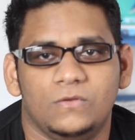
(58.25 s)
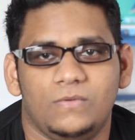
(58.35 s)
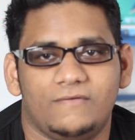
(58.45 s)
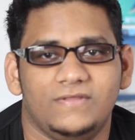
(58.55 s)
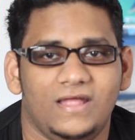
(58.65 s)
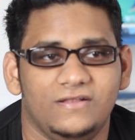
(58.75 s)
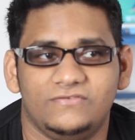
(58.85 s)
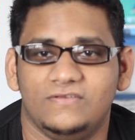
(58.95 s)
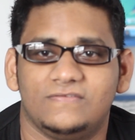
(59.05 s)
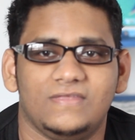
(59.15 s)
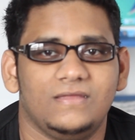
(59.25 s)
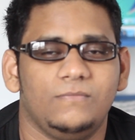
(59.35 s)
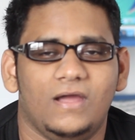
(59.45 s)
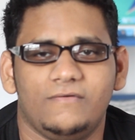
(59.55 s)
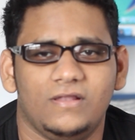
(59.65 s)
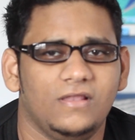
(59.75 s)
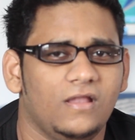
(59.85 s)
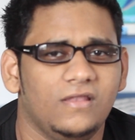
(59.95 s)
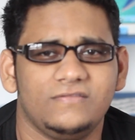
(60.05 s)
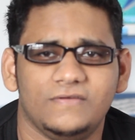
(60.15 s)
We have the LG skin. We have a,
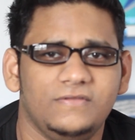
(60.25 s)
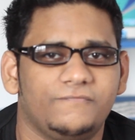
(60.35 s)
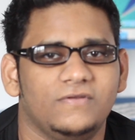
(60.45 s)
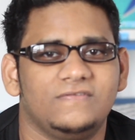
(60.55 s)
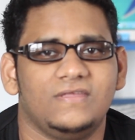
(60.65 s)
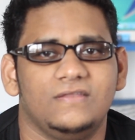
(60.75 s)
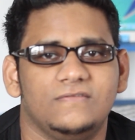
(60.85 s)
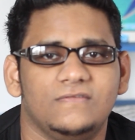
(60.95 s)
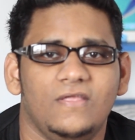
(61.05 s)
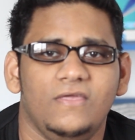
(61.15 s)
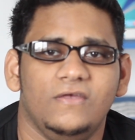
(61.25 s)
a lot of different skins.